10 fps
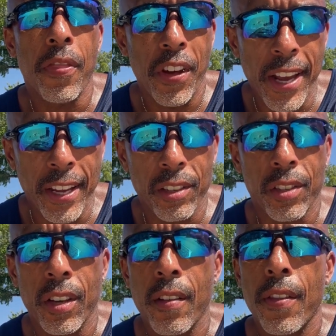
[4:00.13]

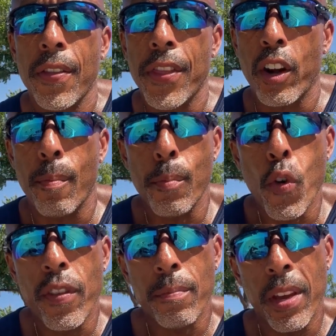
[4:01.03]
things that are
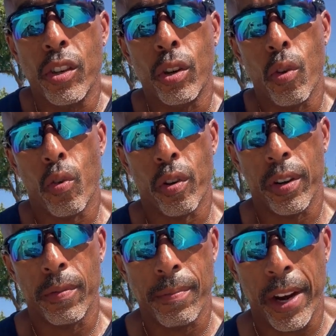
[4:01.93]
moving me
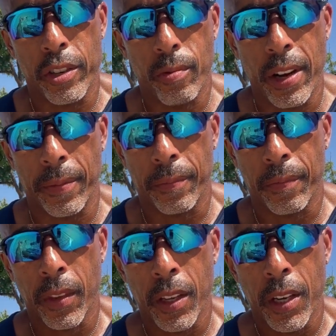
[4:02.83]
toward my dream.
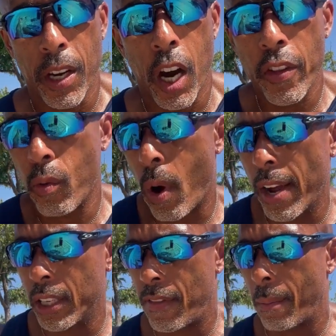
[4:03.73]

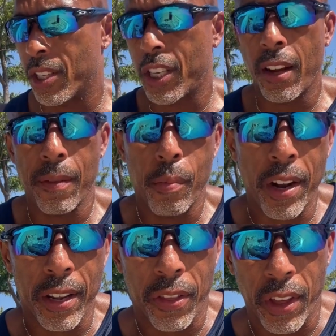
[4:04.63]
Otherwise, if I'm
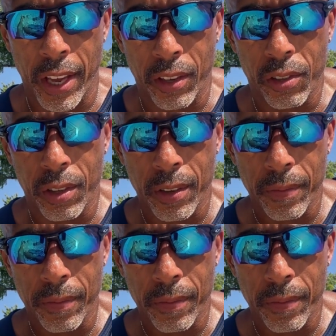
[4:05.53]
celebrating things,